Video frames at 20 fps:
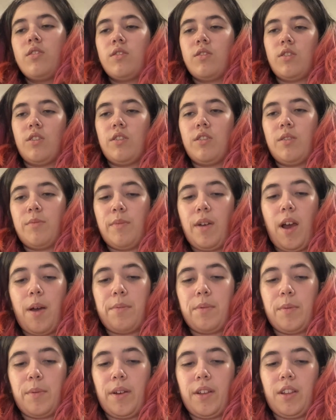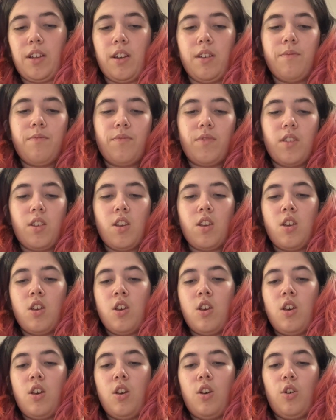so I'm happy about that.
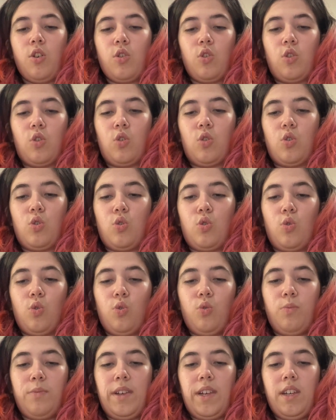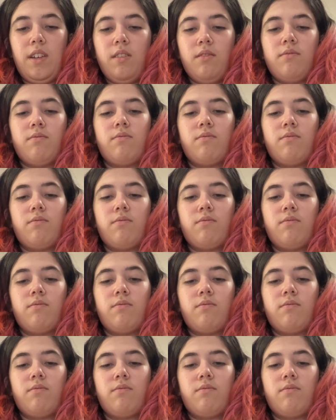Goomy.